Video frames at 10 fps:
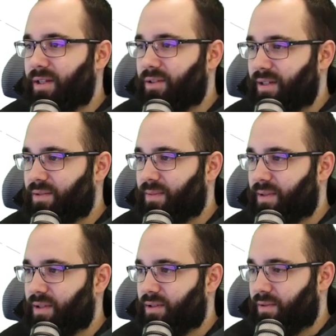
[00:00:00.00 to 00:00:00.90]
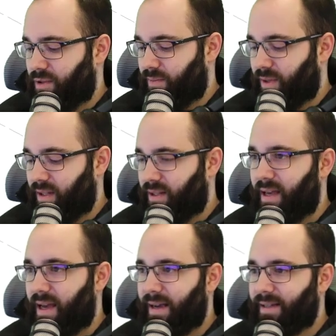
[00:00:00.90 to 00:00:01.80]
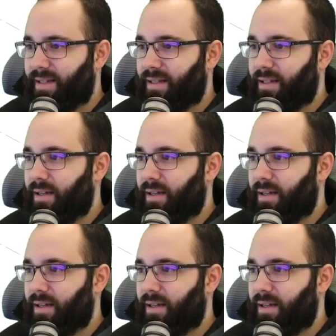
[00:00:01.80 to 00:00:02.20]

So this one is going to be the X,